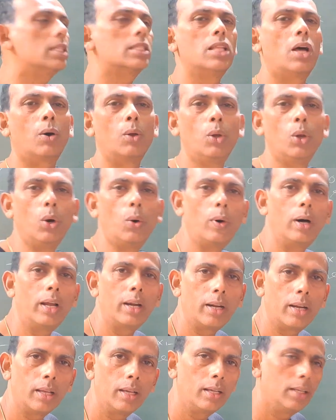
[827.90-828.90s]
is now
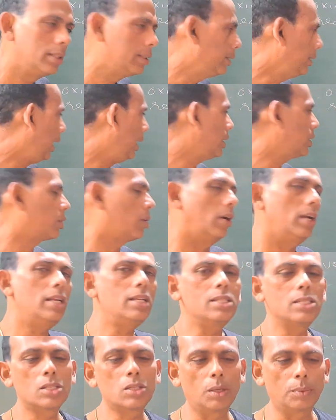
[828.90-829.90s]
lowered. That is called
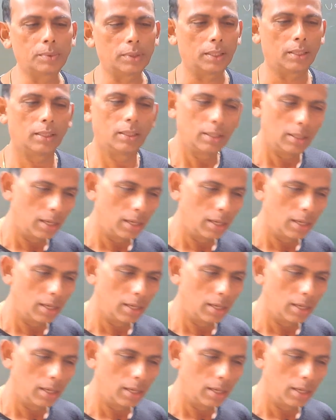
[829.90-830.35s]
as desorption.